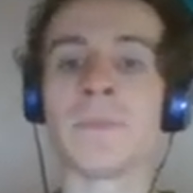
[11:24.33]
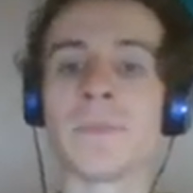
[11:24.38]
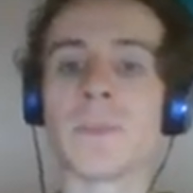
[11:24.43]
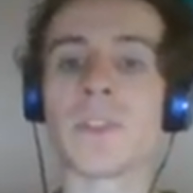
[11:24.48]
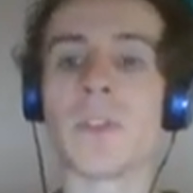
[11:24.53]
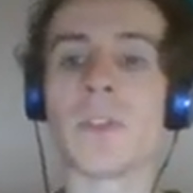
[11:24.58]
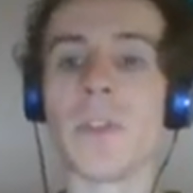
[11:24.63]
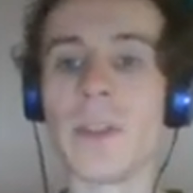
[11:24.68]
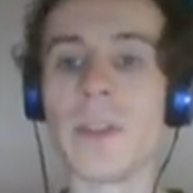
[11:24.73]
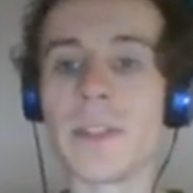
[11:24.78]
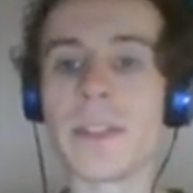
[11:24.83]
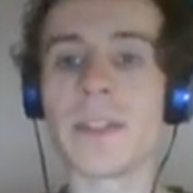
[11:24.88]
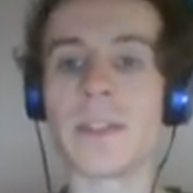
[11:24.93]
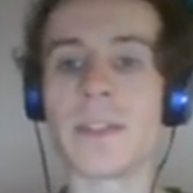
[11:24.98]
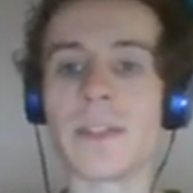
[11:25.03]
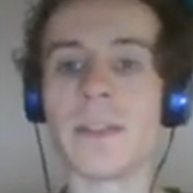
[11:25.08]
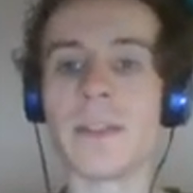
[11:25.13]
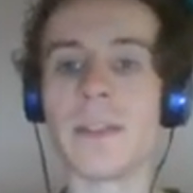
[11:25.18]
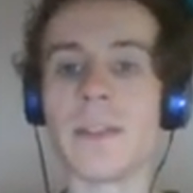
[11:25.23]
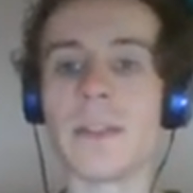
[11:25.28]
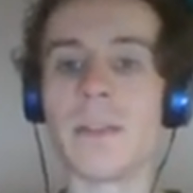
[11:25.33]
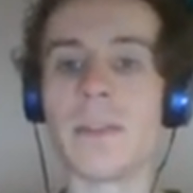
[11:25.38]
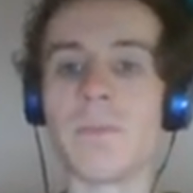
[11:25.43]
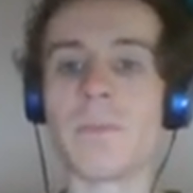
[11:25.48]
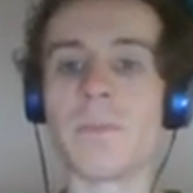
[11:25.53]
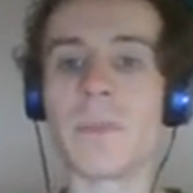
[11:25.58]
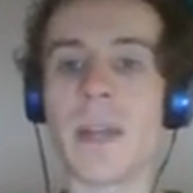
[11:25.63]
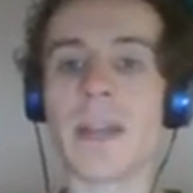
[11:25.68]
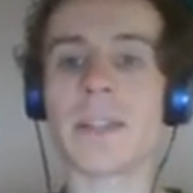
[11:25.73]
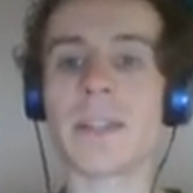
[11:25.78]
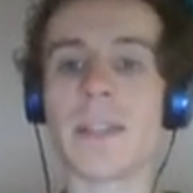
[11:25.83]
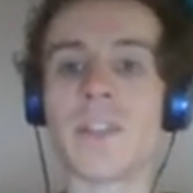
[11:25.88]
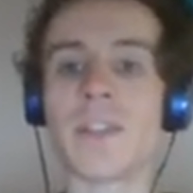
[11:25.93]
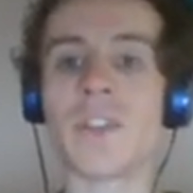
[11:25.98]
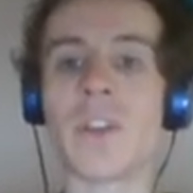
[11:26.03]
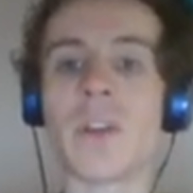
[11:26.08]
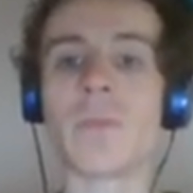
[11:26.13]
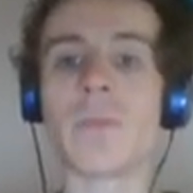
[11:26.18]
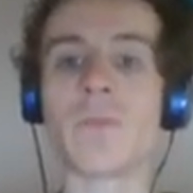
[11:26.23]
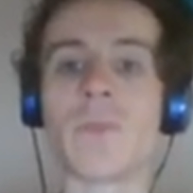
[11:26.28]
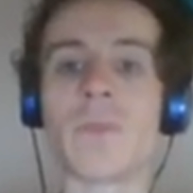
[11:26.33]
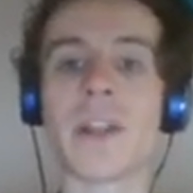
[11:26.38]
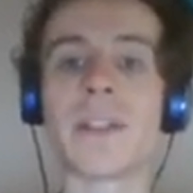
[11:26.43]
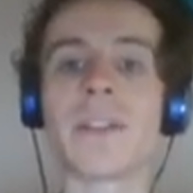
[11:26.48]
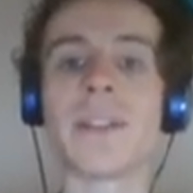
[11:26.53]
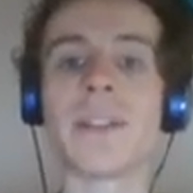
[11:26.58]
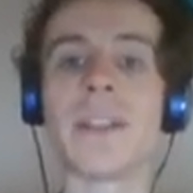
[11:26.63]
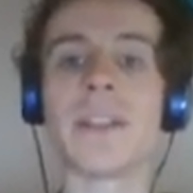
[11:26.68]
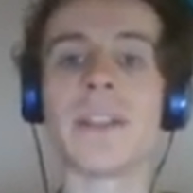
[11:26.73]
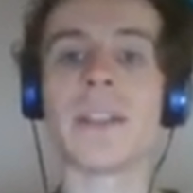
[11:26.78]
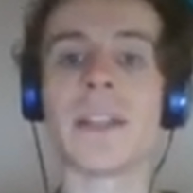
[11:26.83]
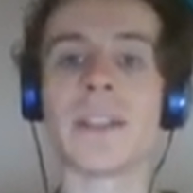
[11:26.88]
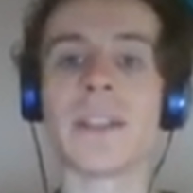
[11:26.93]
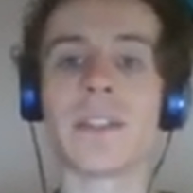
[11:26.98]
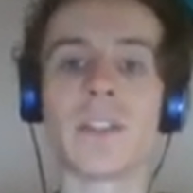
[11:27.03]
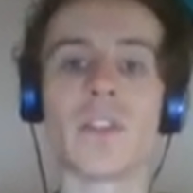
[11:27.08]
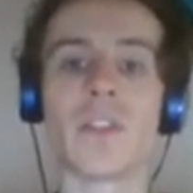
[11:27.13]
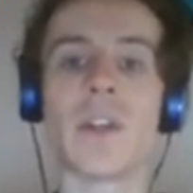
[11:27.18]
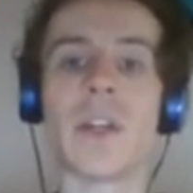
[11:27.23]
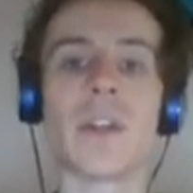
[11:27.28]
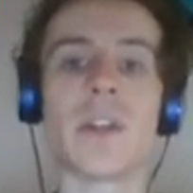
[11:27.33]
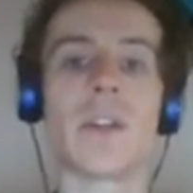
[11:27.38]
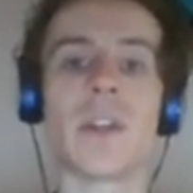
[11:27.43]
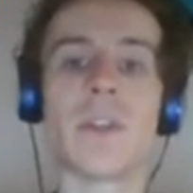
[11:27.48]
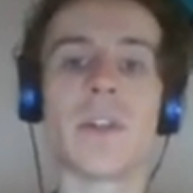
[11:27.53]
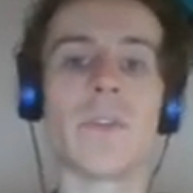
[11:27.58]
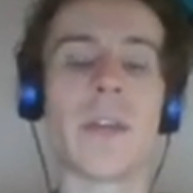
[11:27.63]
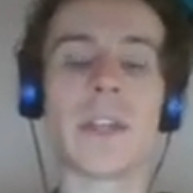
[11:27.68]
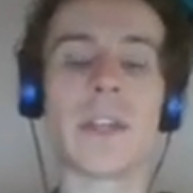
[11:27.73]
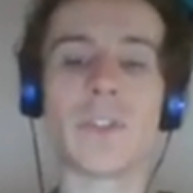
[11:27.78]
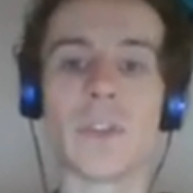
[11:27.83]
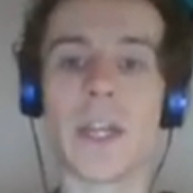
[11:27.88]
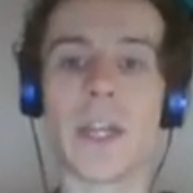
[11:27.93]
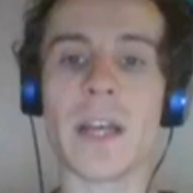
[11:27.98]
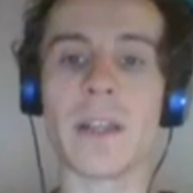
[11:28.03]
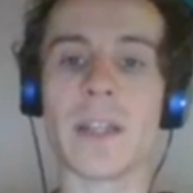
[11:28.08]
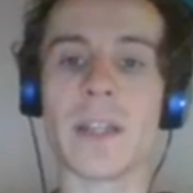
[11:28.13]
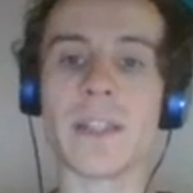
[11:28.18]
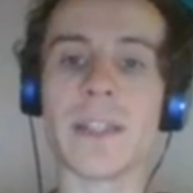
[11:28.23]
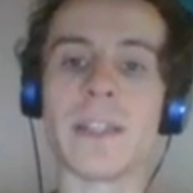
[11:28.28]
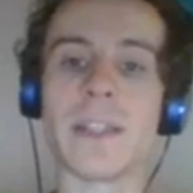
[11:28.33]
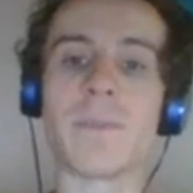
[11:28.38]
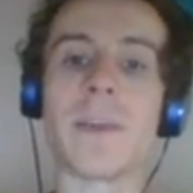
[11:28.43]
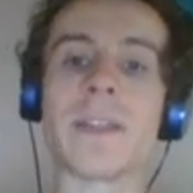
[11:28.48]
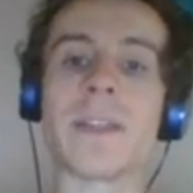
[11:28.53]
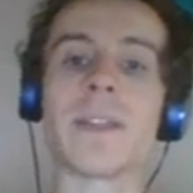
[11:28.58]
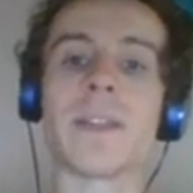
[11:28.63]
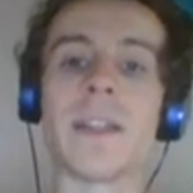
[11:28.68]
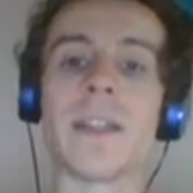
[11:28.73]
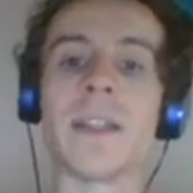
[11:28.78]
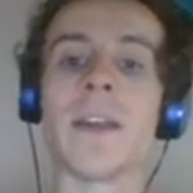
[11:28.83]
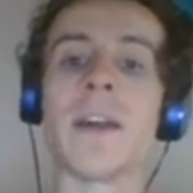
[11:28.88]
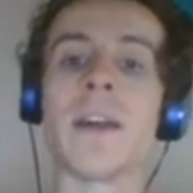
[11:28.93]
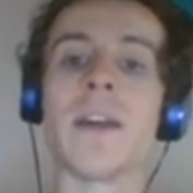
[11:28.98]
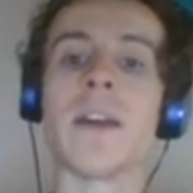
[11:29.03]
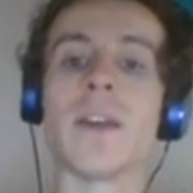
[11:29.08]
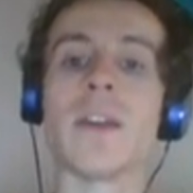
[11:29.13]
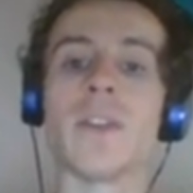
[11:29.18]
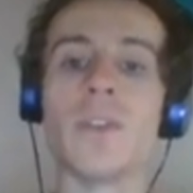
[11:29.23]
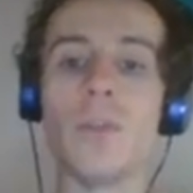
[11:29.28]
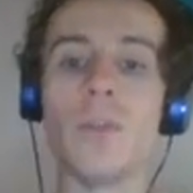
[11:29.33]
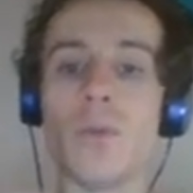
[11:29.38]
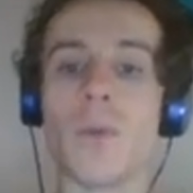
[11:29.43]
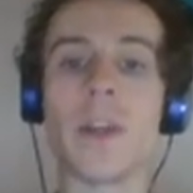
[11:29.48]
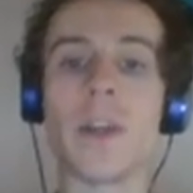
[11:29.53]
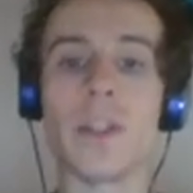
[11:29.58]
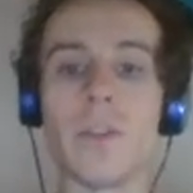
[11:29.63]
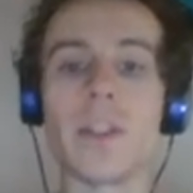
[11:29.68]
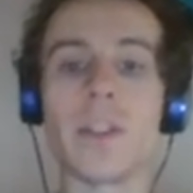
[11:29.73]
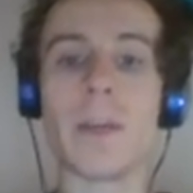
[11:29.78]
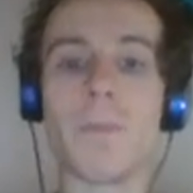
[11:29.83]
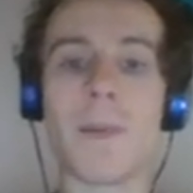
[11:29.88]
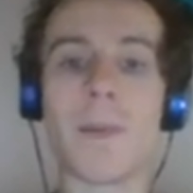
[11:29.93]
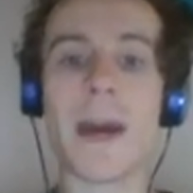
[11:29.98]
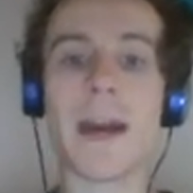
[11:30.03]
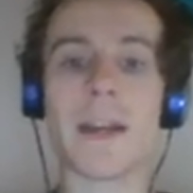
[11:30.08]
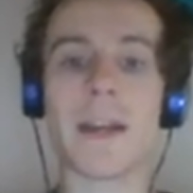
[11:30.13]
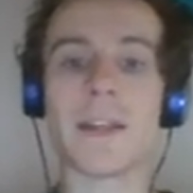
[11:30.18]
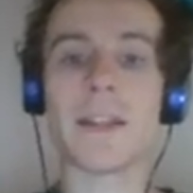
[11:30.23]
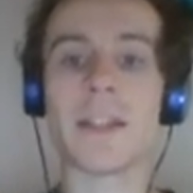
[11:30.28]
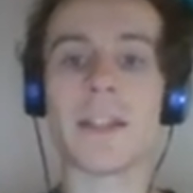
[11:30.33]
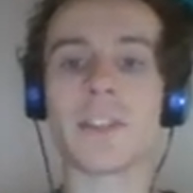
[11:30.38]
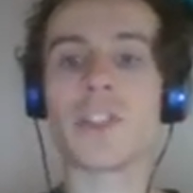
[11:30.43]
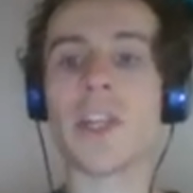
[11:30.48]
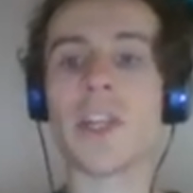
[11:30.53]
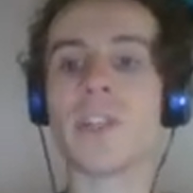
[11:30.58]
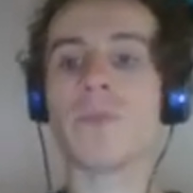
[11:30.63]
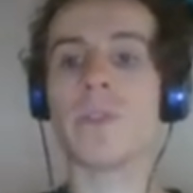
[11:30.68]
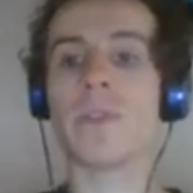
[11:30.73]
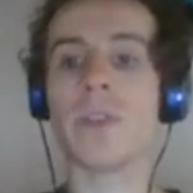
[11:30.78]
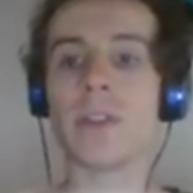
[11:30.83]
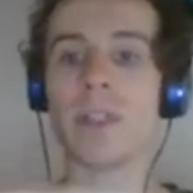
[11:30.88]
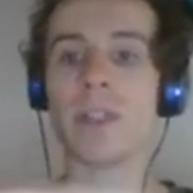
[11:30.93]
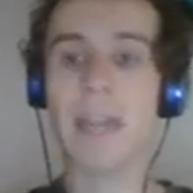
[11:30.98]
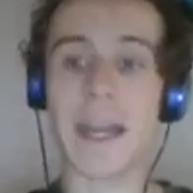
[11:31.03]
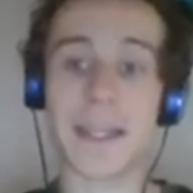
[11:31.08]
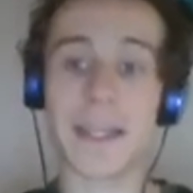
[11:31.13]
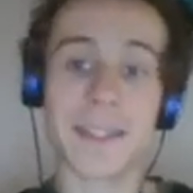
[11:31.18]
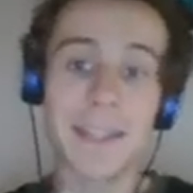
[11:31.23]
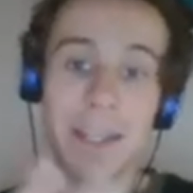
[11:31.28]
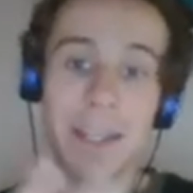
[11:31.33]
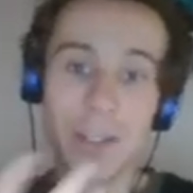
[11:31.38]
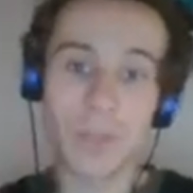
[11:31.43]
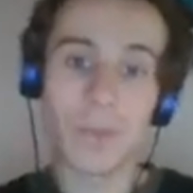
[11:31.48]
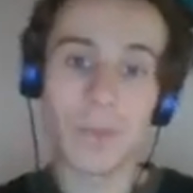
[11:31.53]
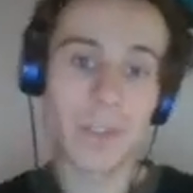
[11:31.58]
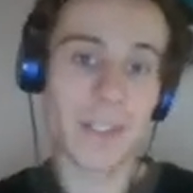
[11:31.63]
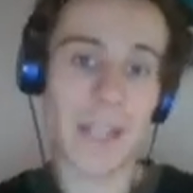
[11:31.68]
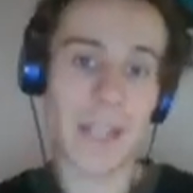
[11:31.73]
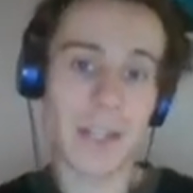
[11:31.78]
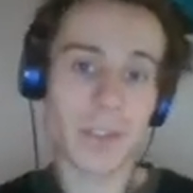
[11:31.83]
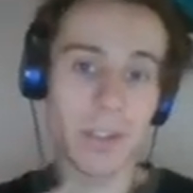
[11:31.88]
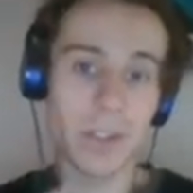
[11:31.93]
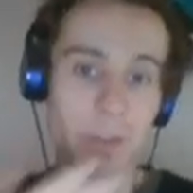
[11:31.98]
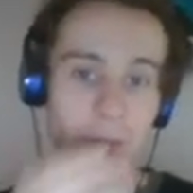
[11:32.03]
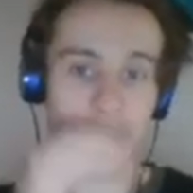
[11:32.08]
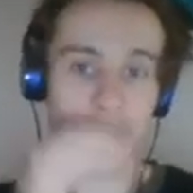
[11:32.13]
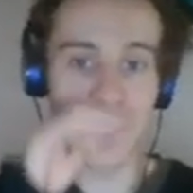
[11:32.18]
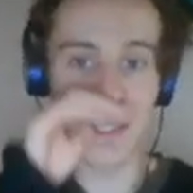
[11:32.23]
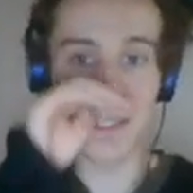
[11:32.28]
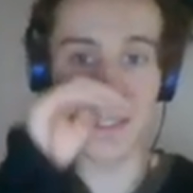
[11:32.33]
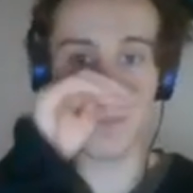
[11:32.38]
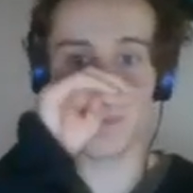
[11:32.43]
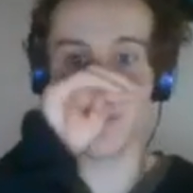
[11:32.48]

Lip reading: So this is taxation on rent-seeking, taxation on negative externalities is basically what you get back in exchange for the taxation, which is actually a fee.